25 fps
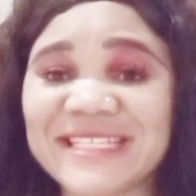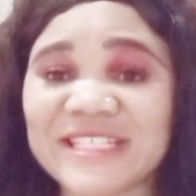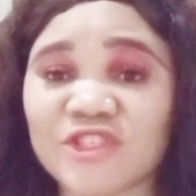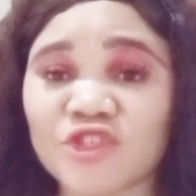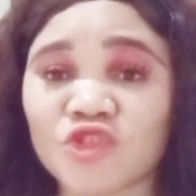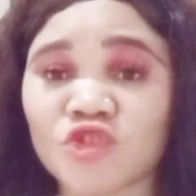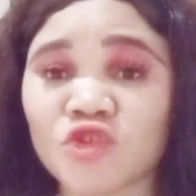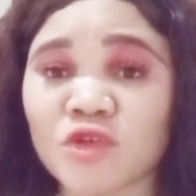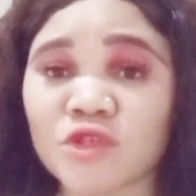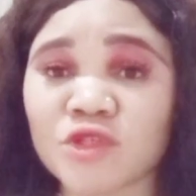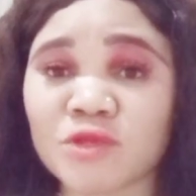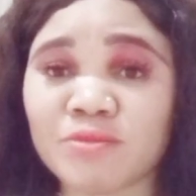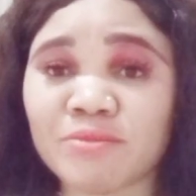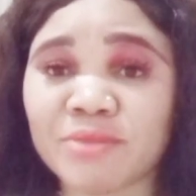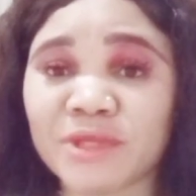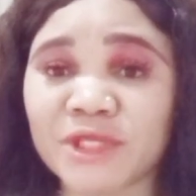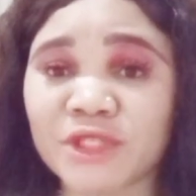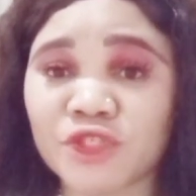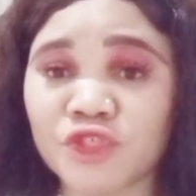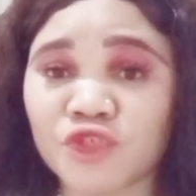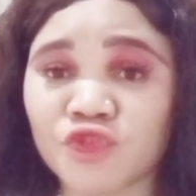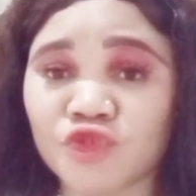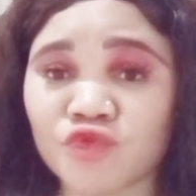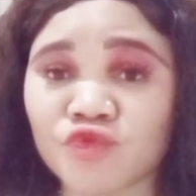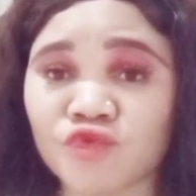the source be
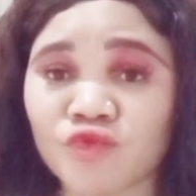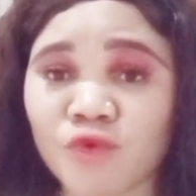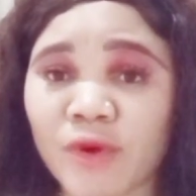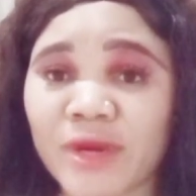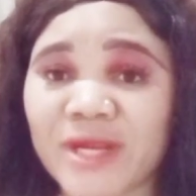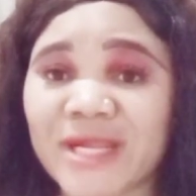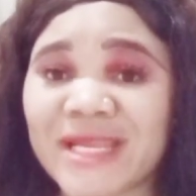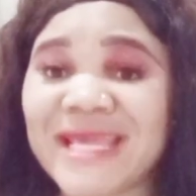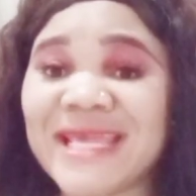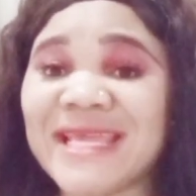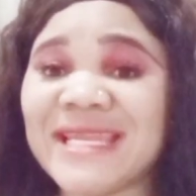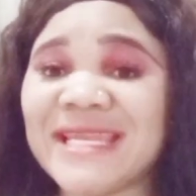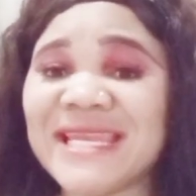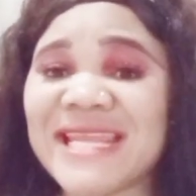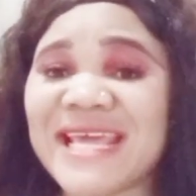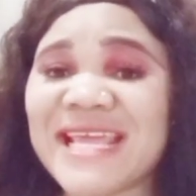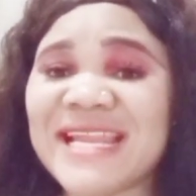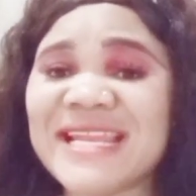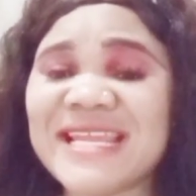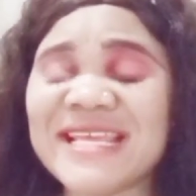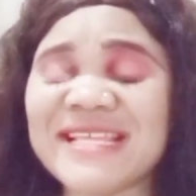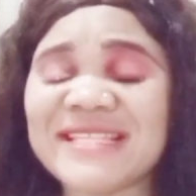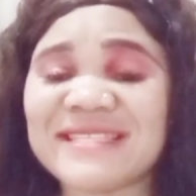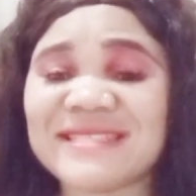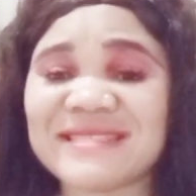destroyed. In
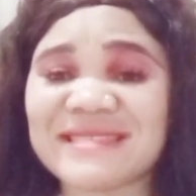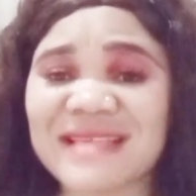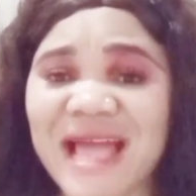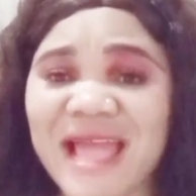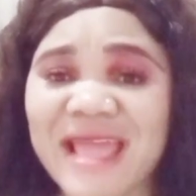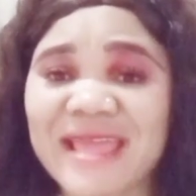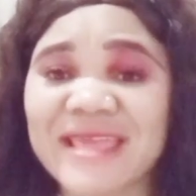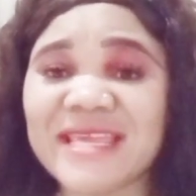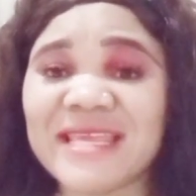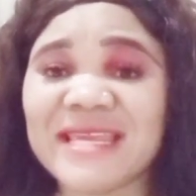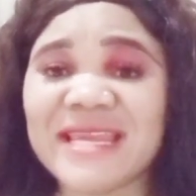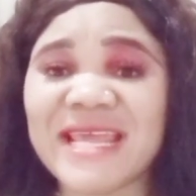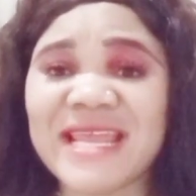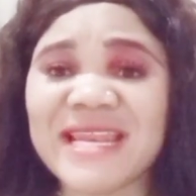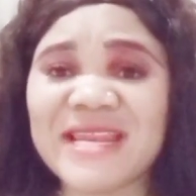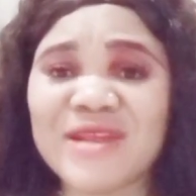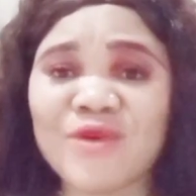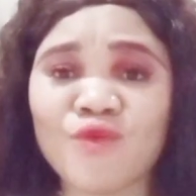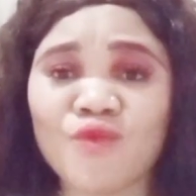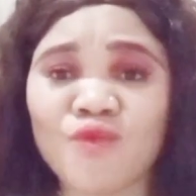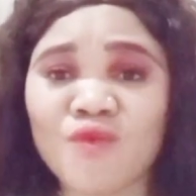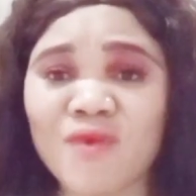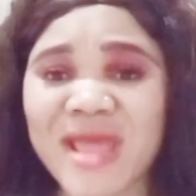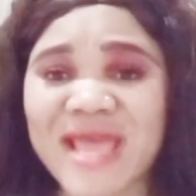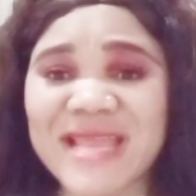any time, in
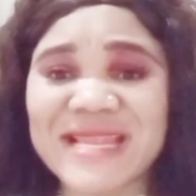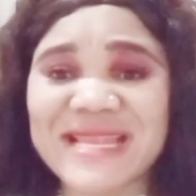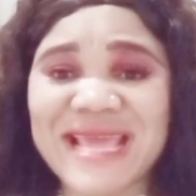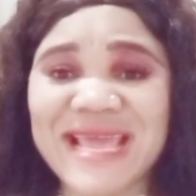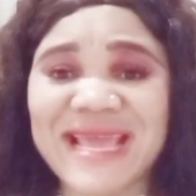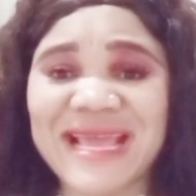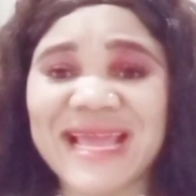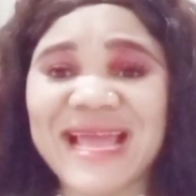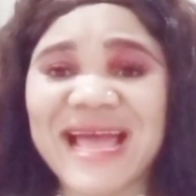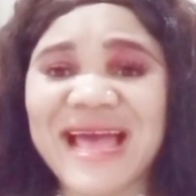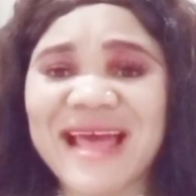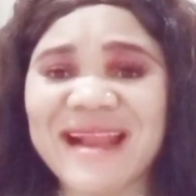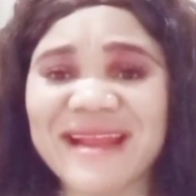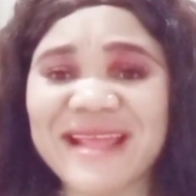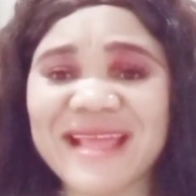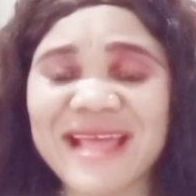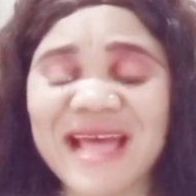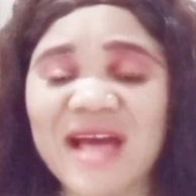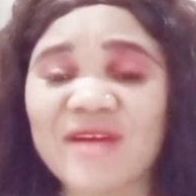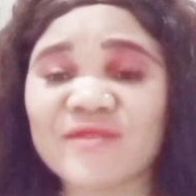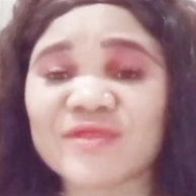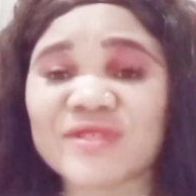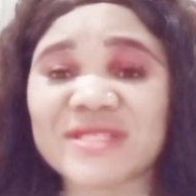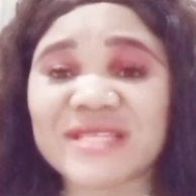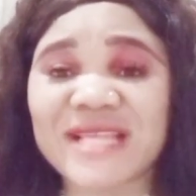anywhere, they carry
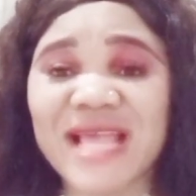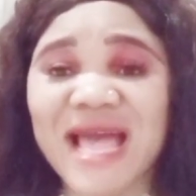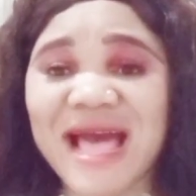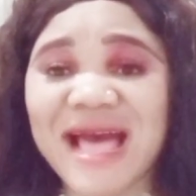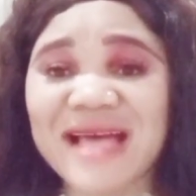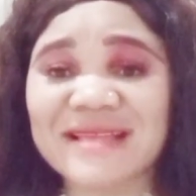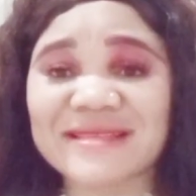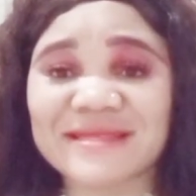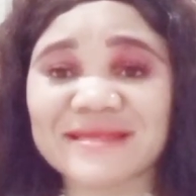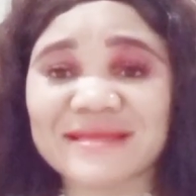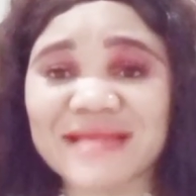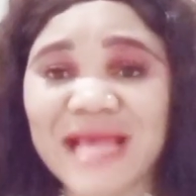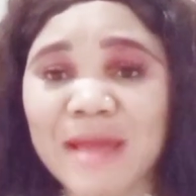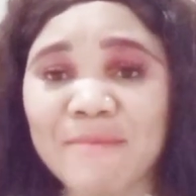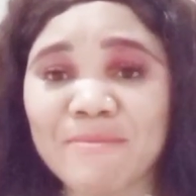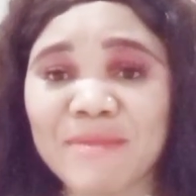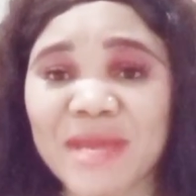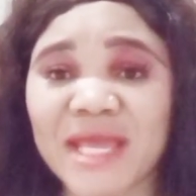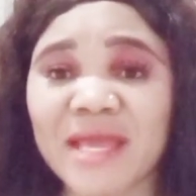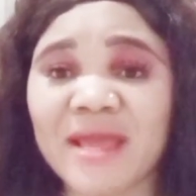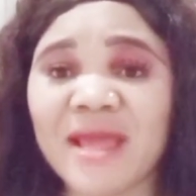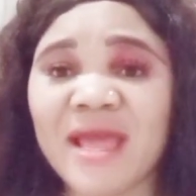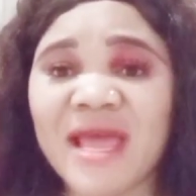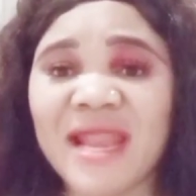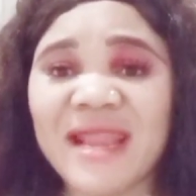out their
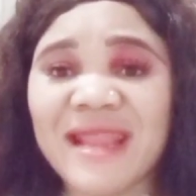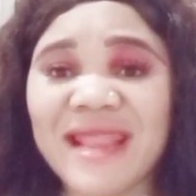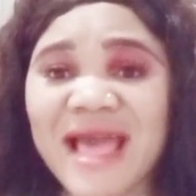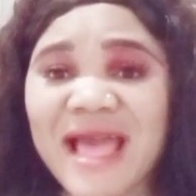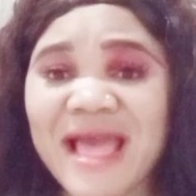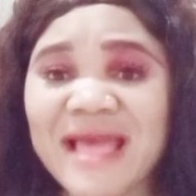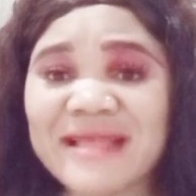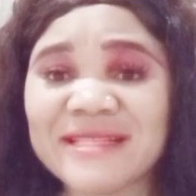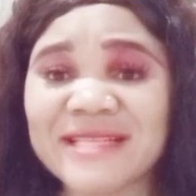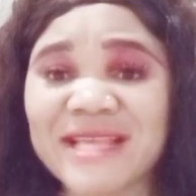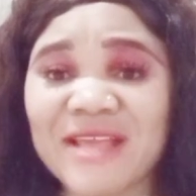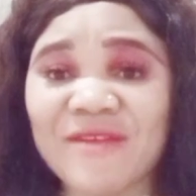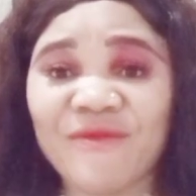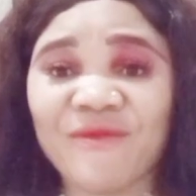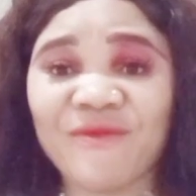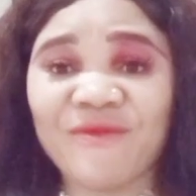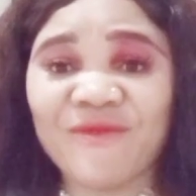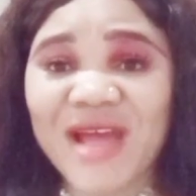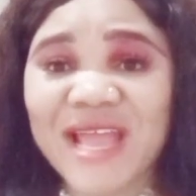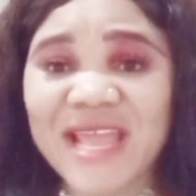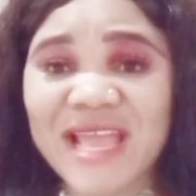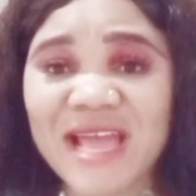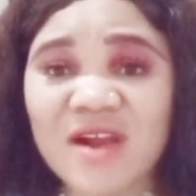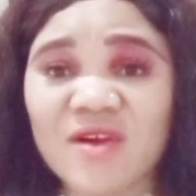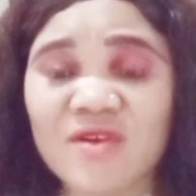assignment. Let the
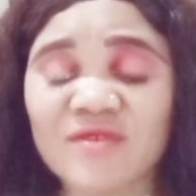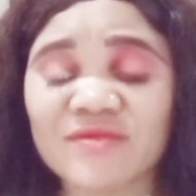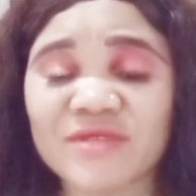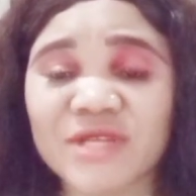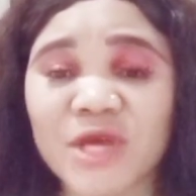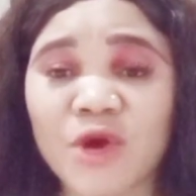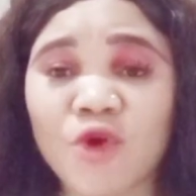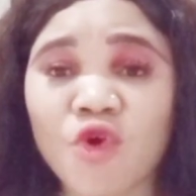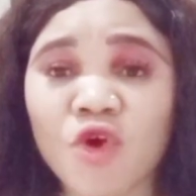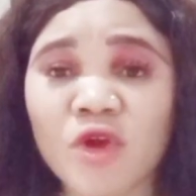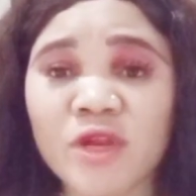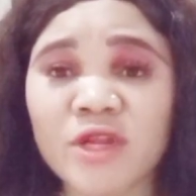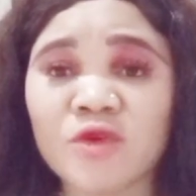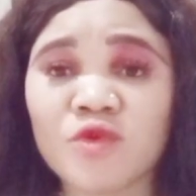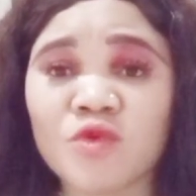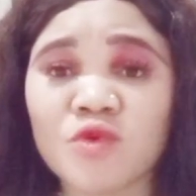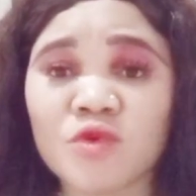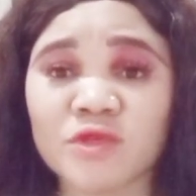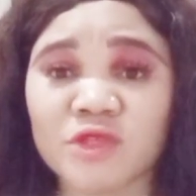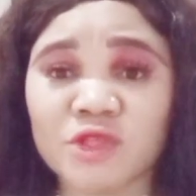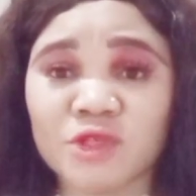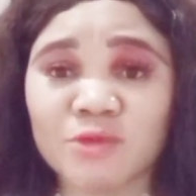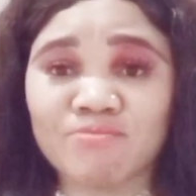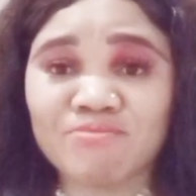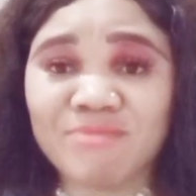fire of the Holy
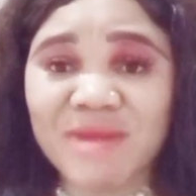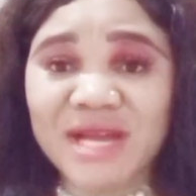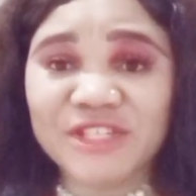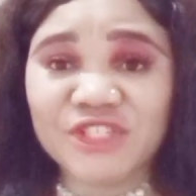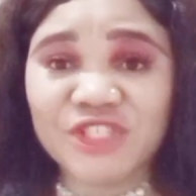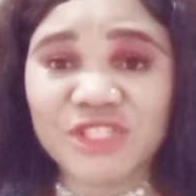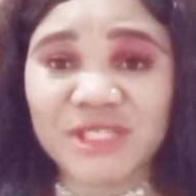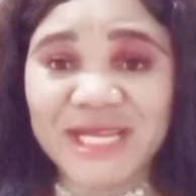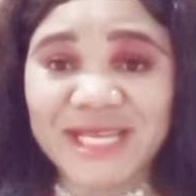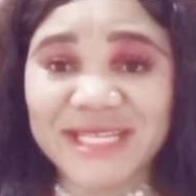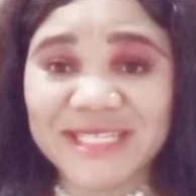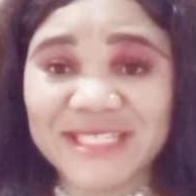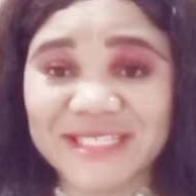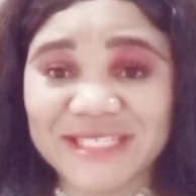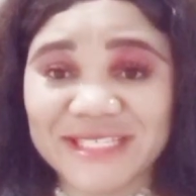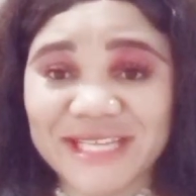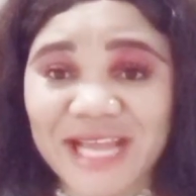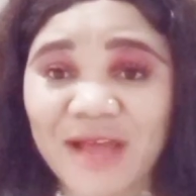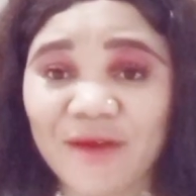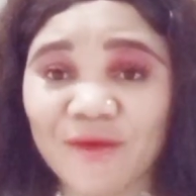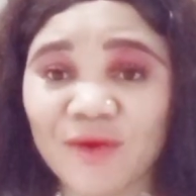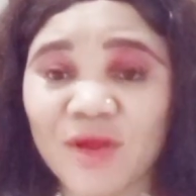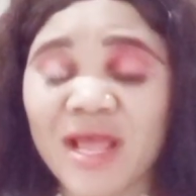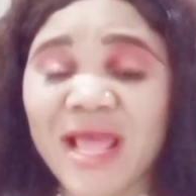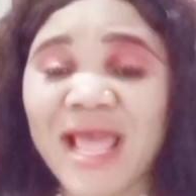Ghost smash them
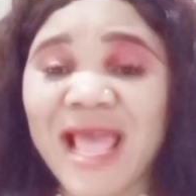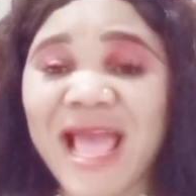down.